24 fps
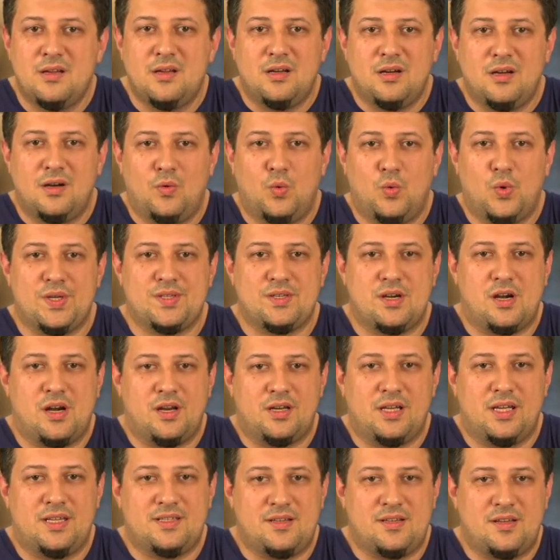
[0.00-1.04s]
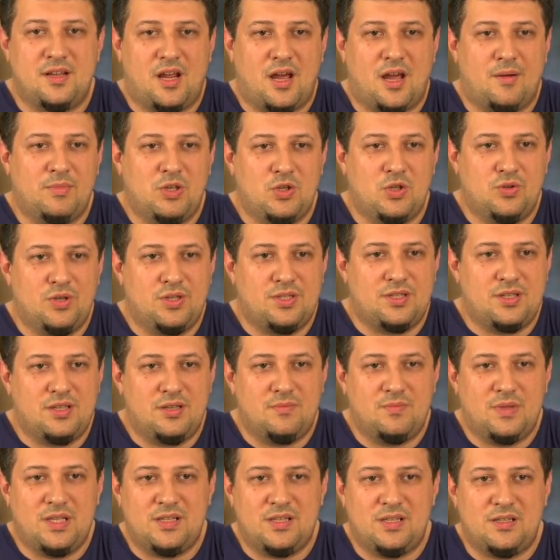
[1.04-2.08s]
was organizing a community
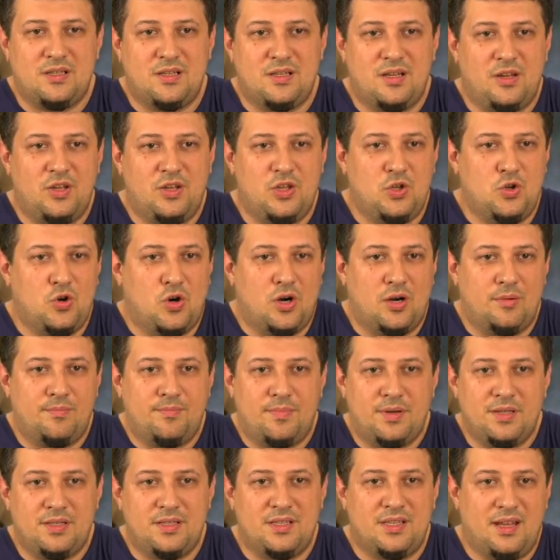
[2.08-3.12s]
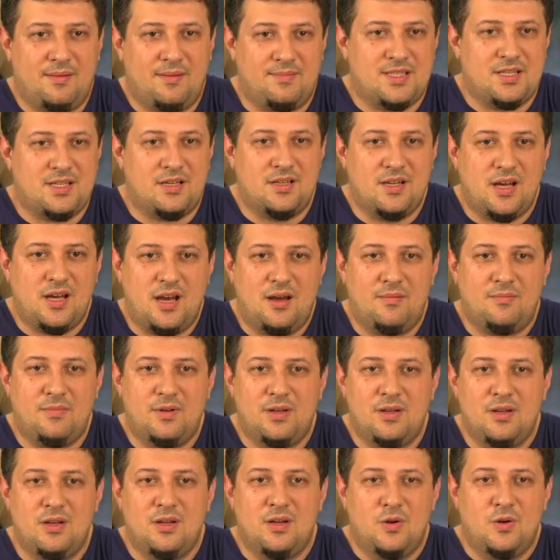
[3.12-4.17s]
meeting in Europe in Amsterdam.
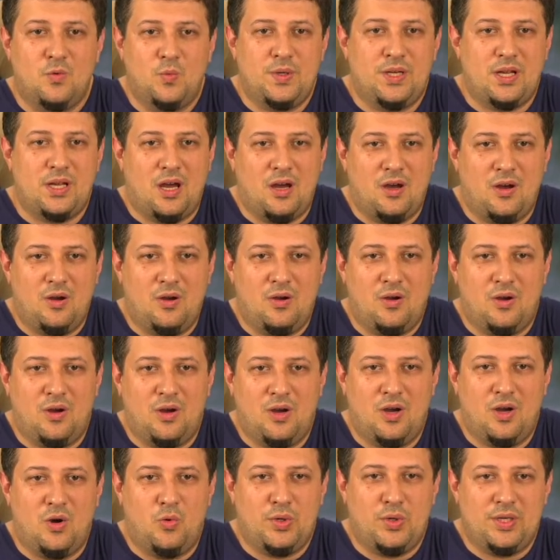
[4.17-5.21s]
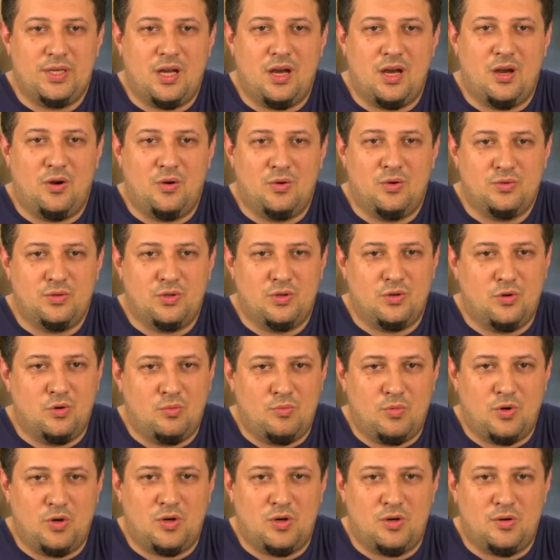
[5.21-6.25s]
We now know
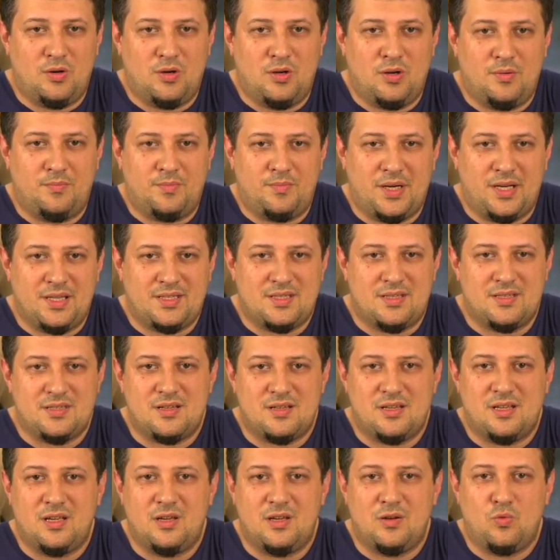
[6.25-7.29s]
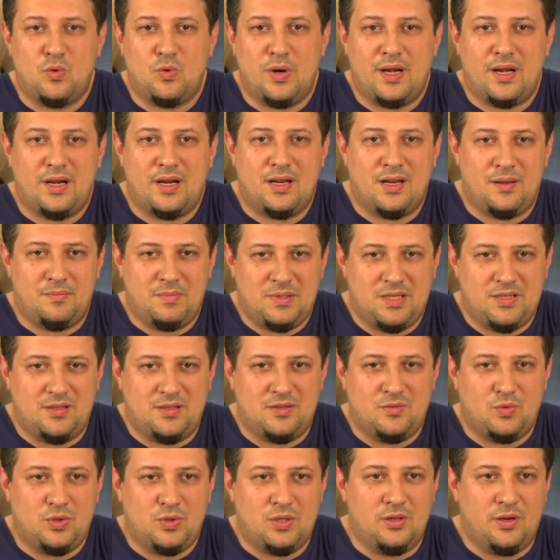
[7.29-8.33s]
more precisely where a
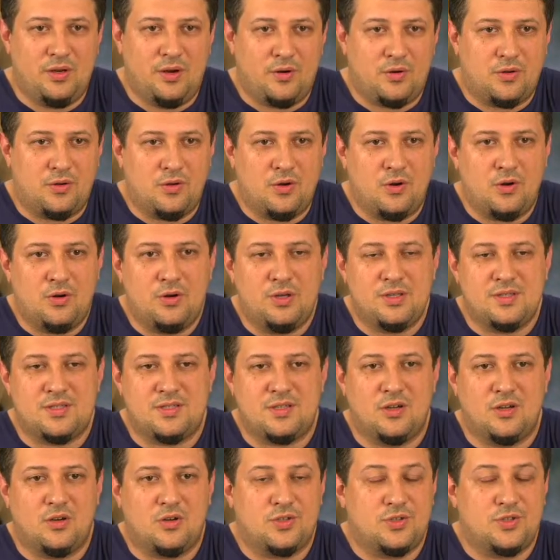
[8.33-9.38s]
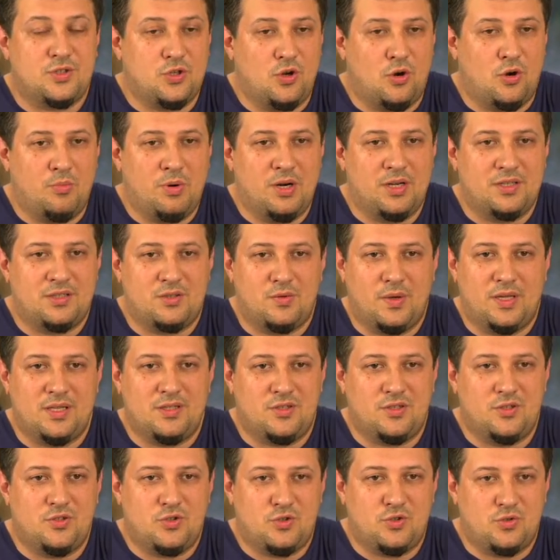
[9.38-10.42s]
meeting will occur. It's October
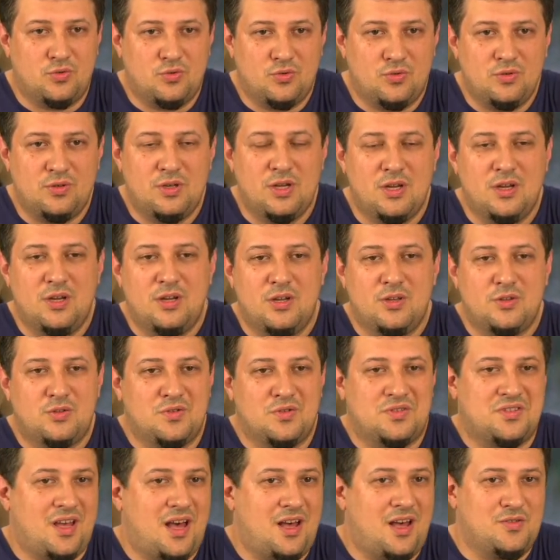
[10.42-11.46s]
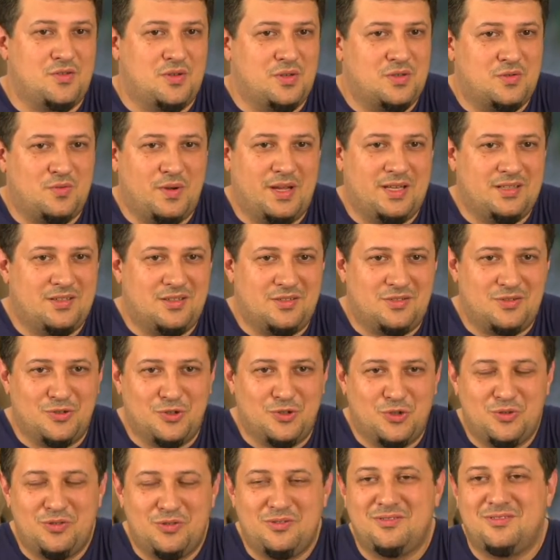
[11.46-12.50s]
22,
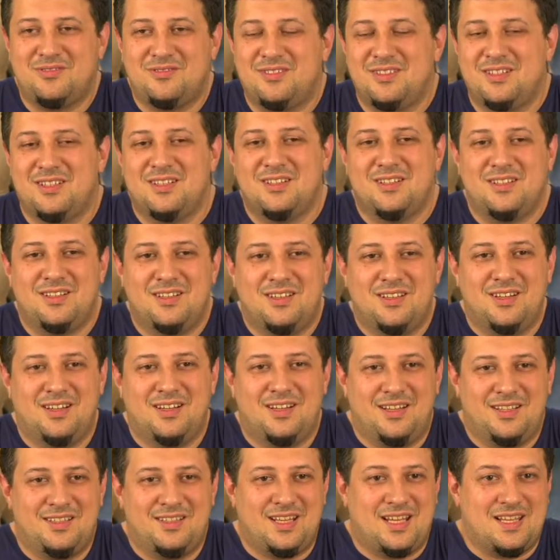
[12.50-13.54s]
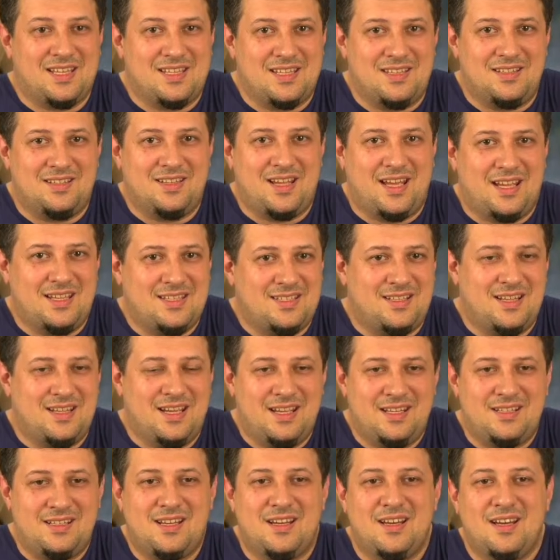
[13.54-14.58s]
2022. Nice
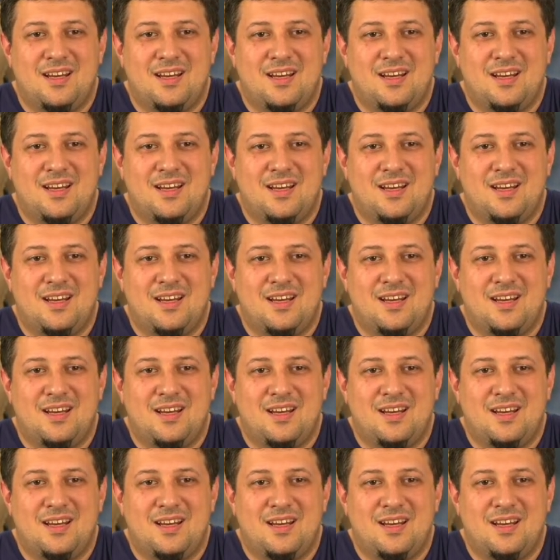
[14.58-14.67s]
date.